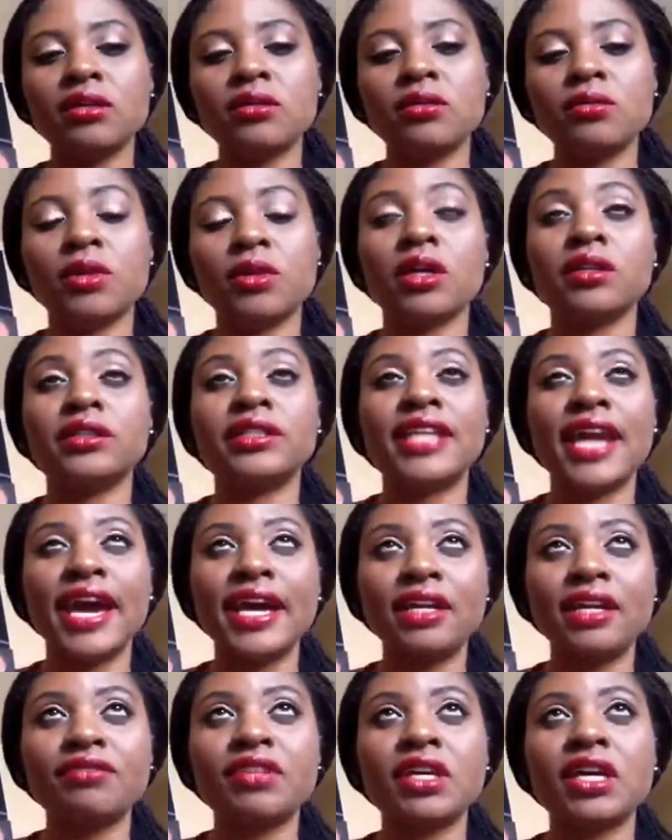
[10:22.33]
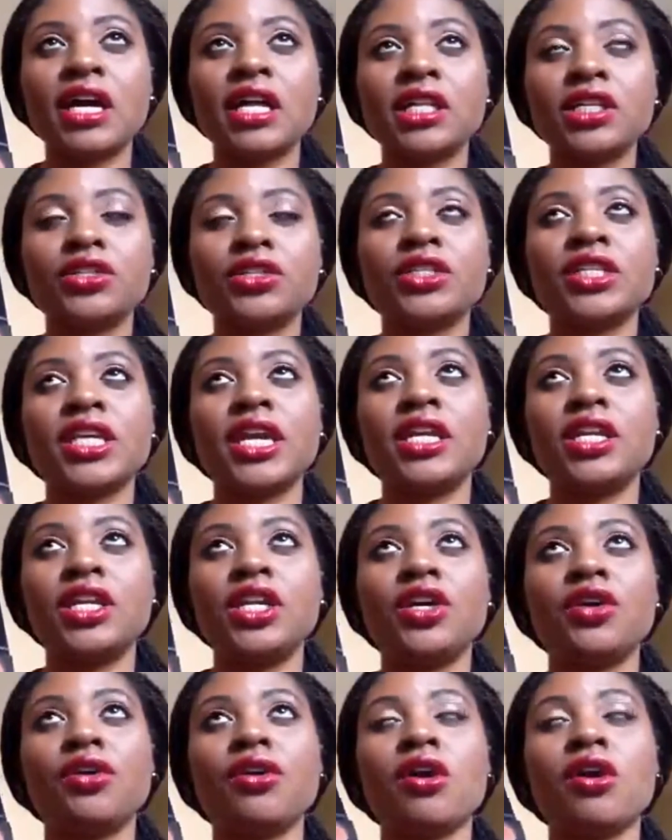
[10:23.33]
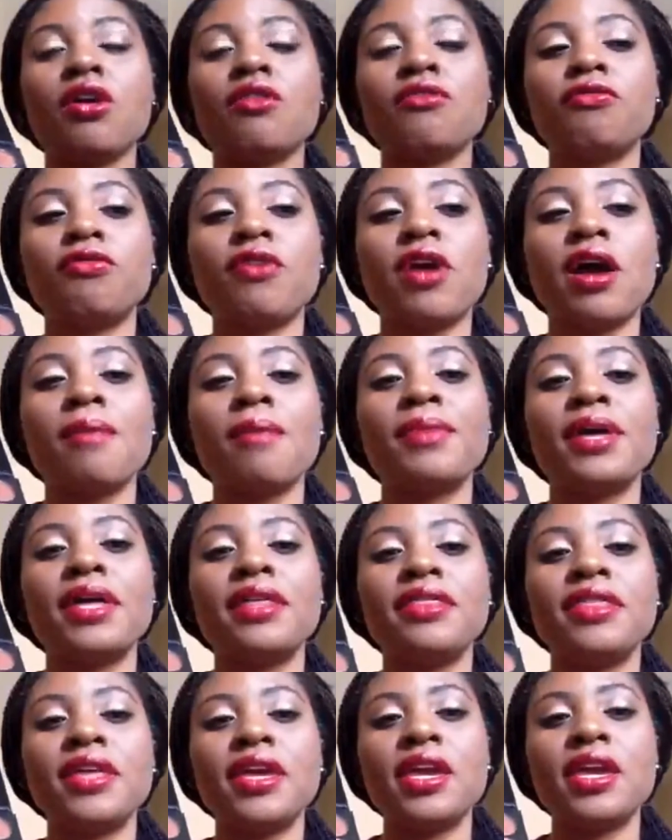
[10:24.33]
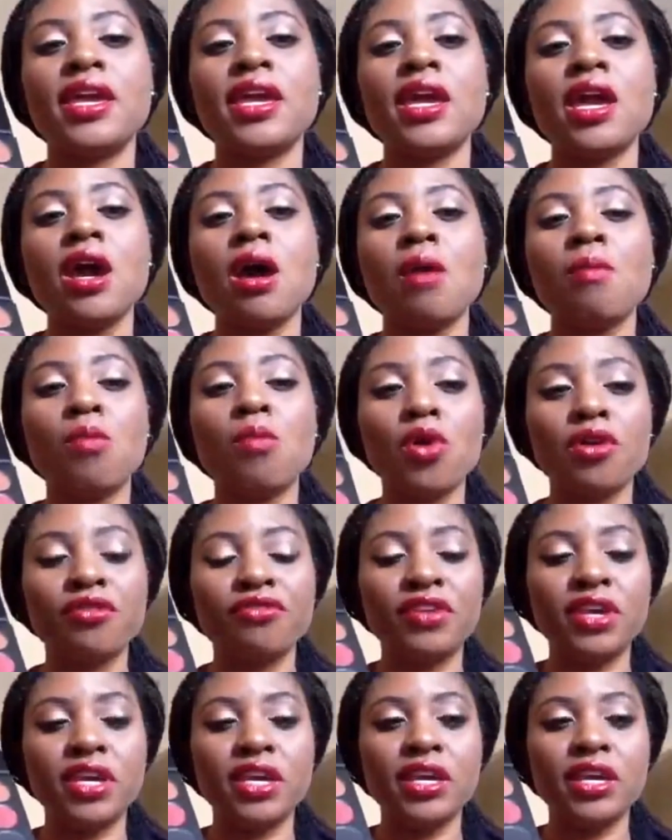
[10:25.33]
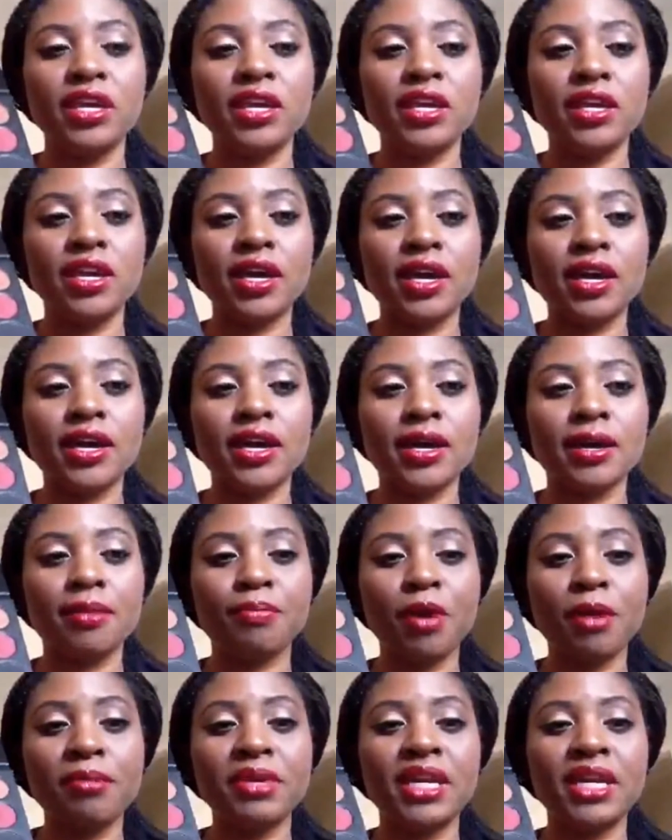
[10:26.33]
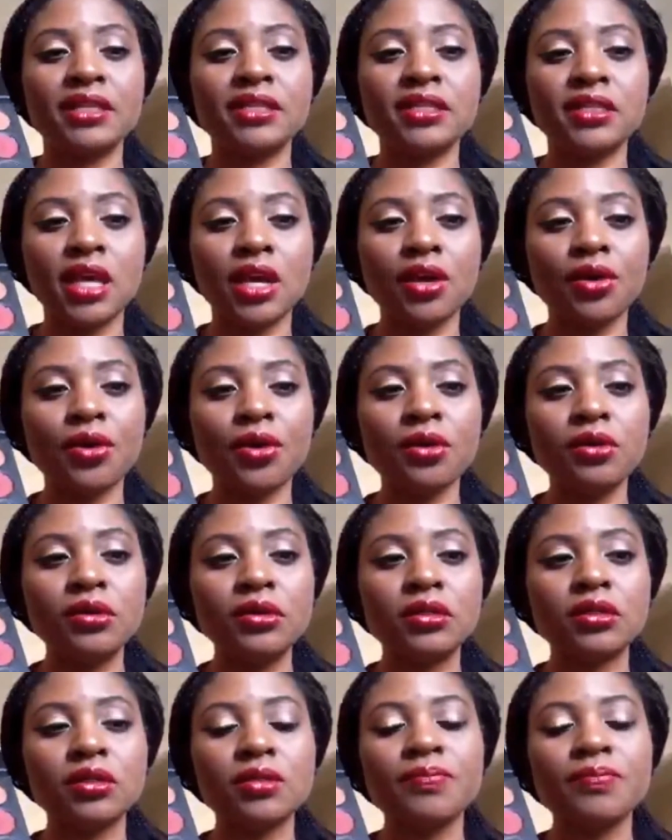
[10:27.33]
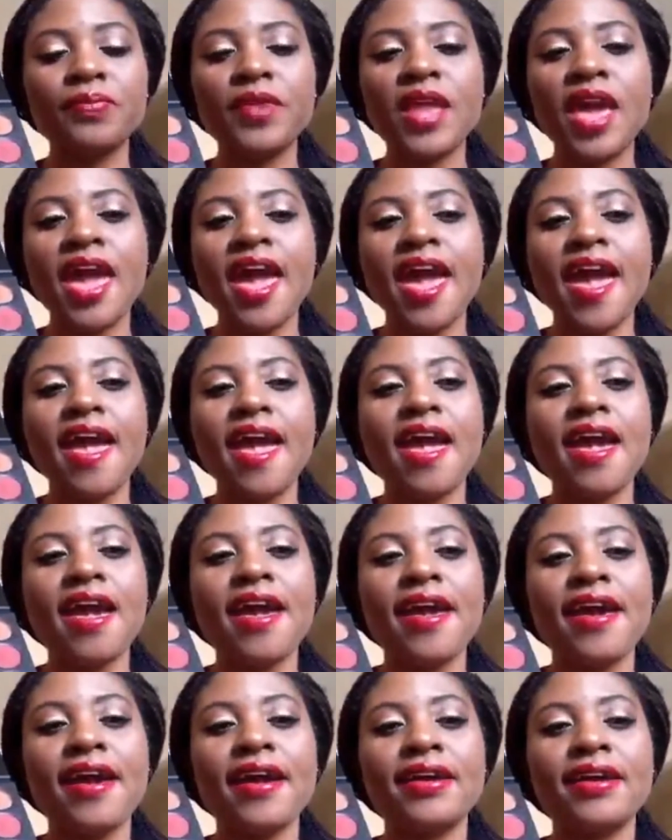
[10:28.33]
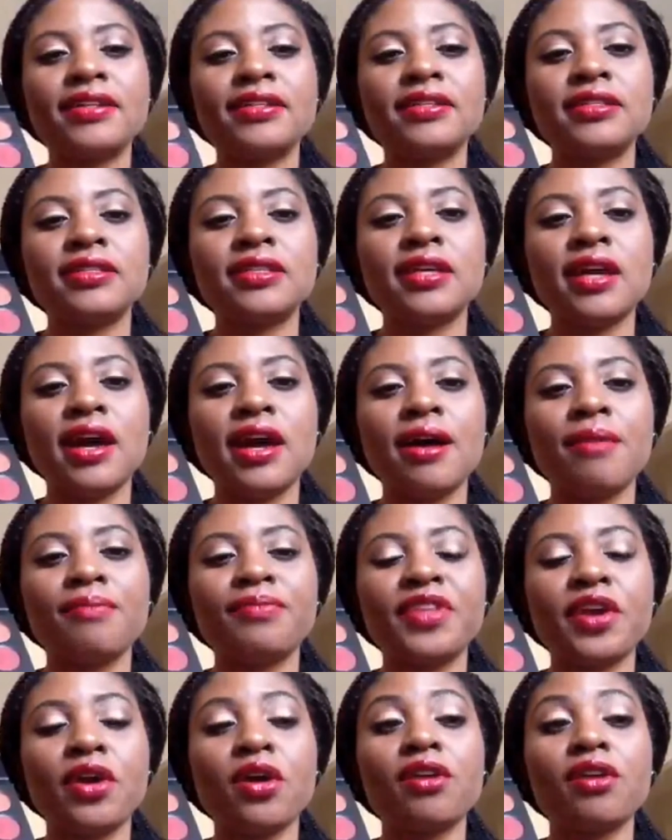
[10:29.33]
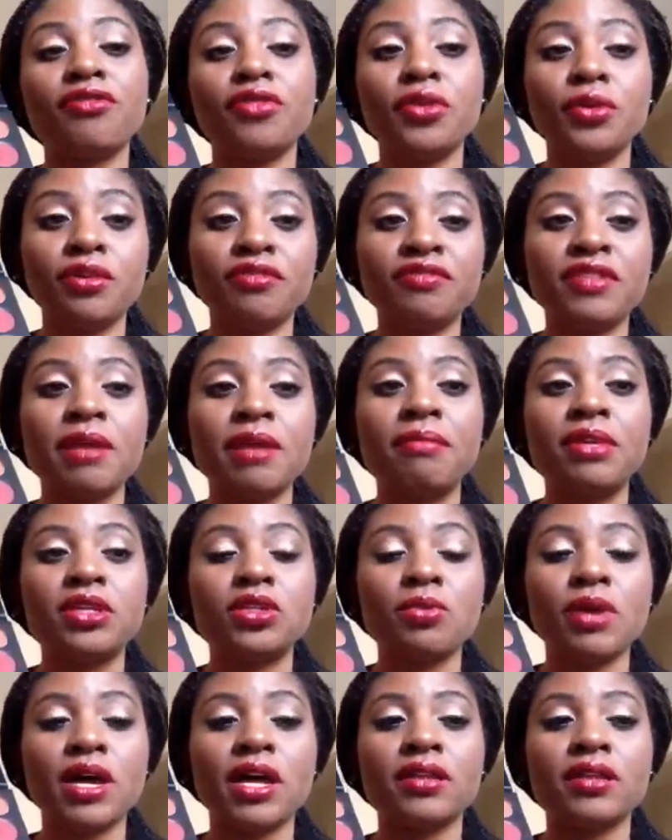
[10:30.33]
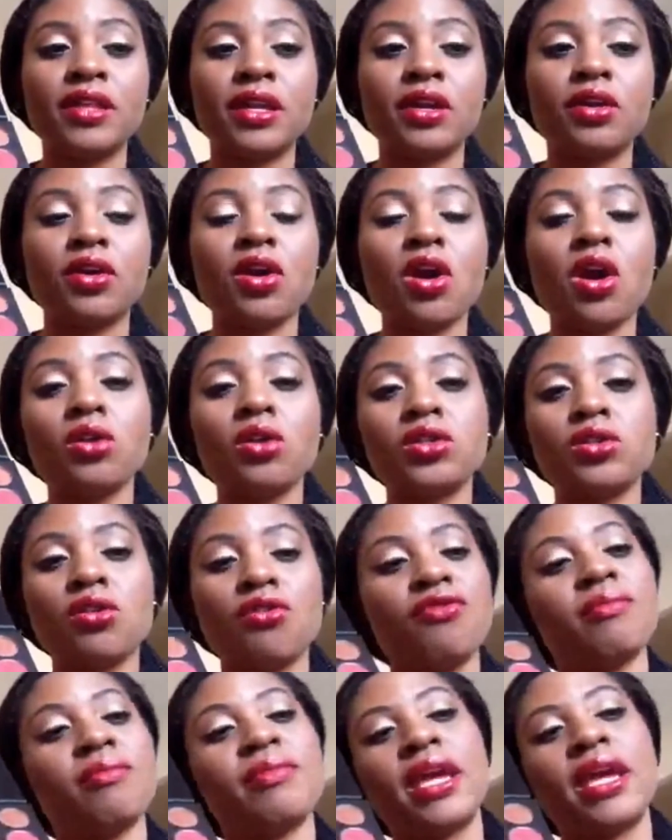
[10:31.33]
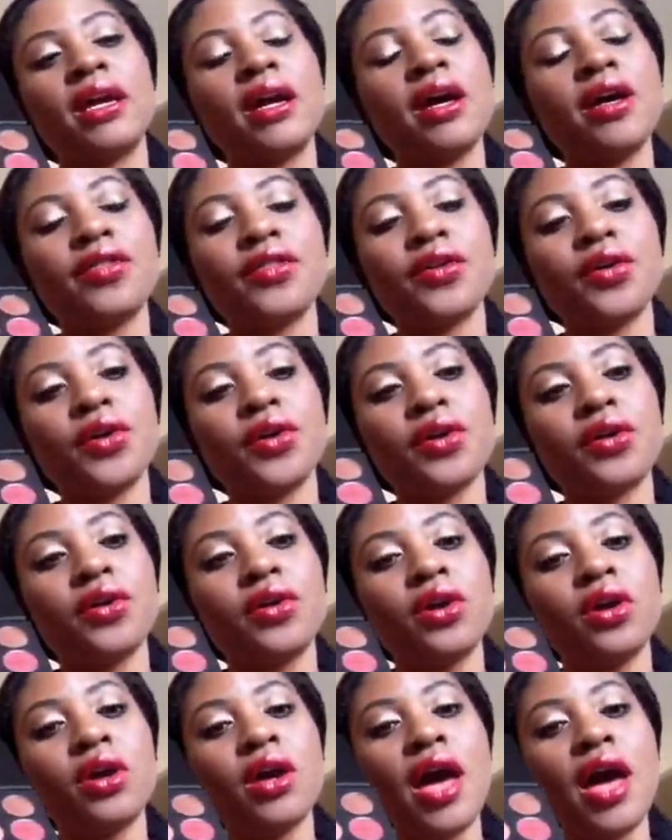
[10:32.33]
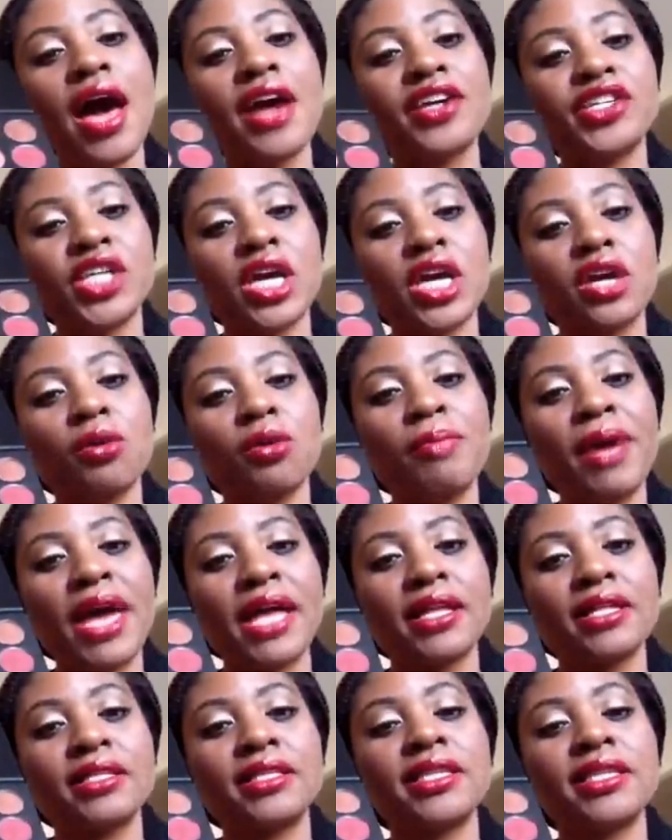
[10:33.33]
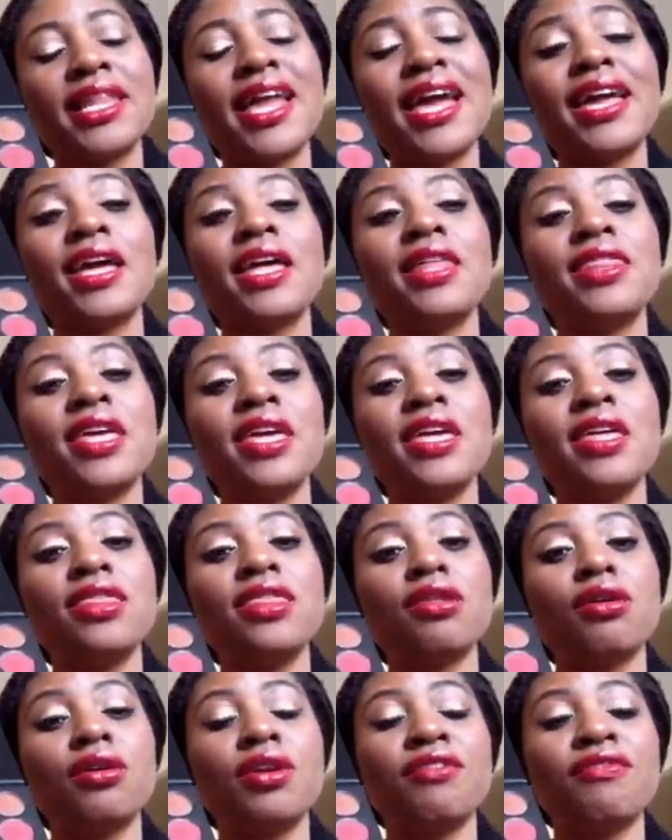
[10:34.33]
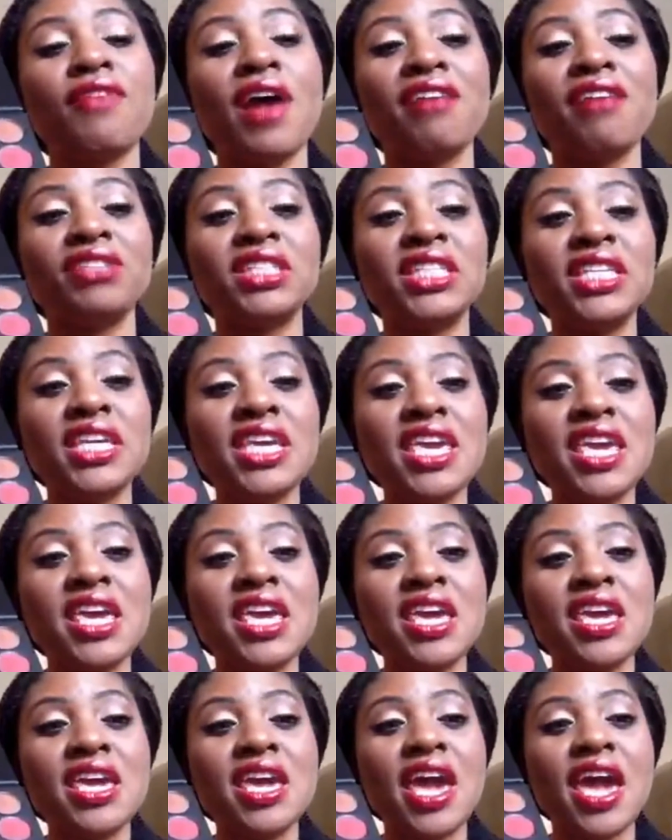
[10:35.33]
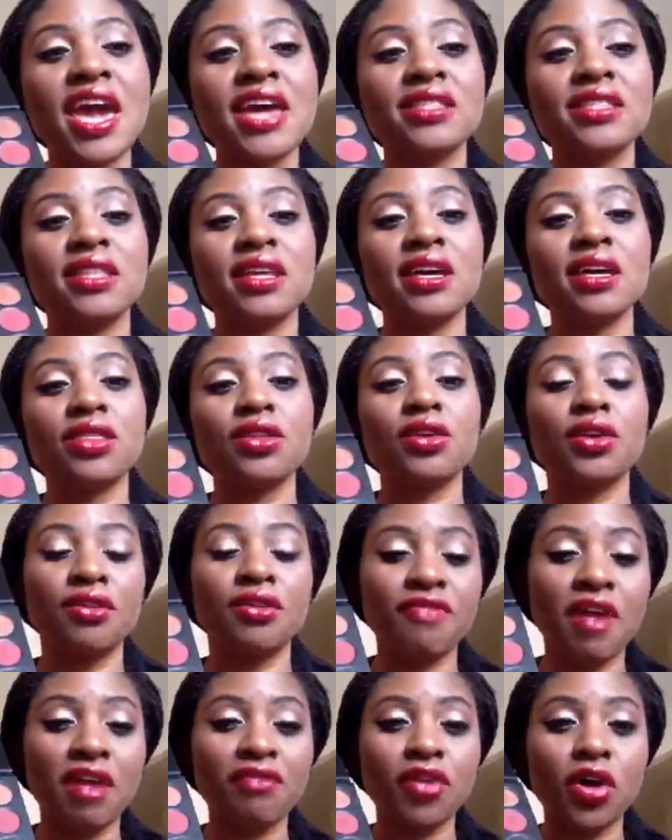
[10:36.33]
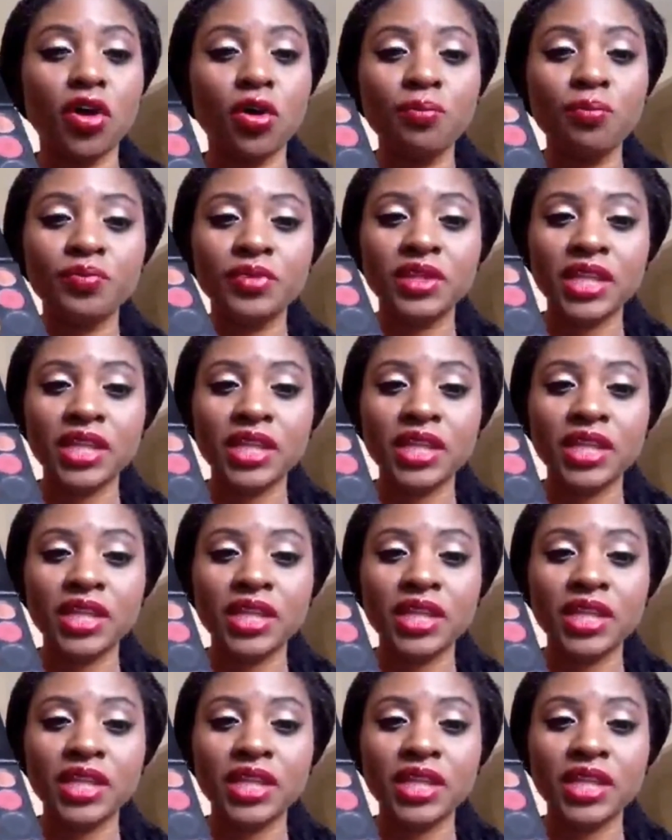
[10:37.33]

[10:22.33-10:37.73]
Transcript: well, 9 of the colors in here are from the Morphe permanent singles, and there are a few of them as well that are also from like other eyeshadow palettes, like the 35T and the 35O.